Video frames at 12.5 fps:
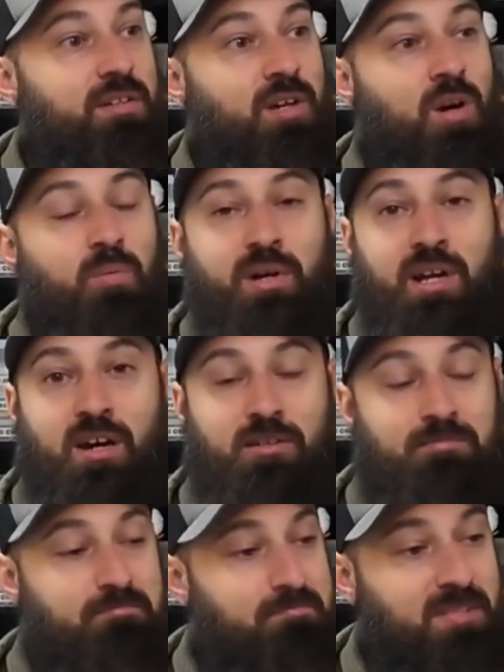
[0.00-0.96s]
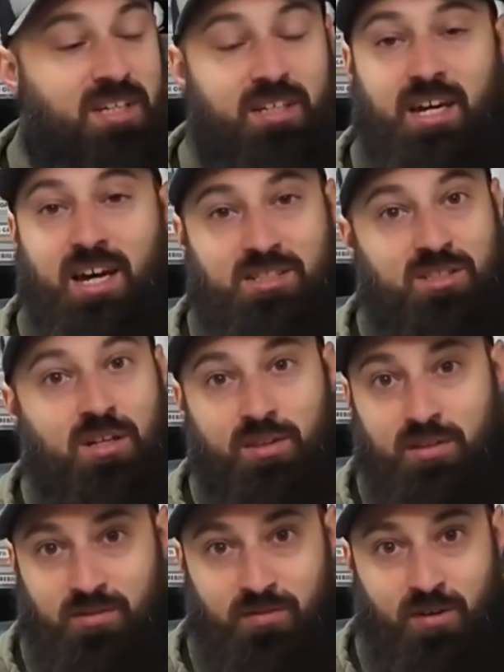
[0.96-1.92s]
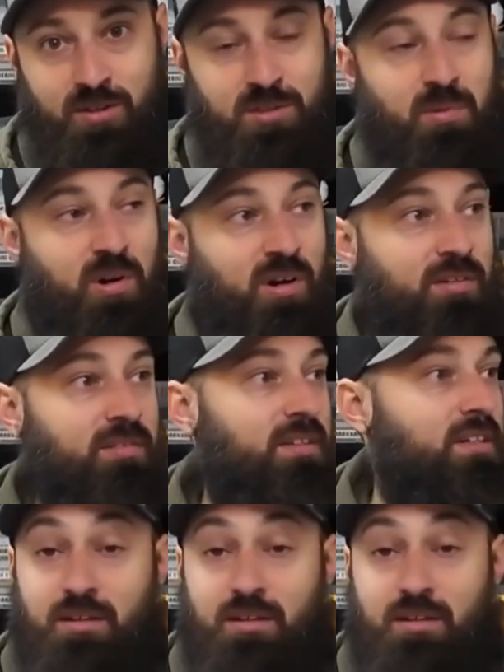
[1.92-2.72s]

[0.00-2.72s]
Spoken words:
you know, I went out, didn't catch nothing the first spot.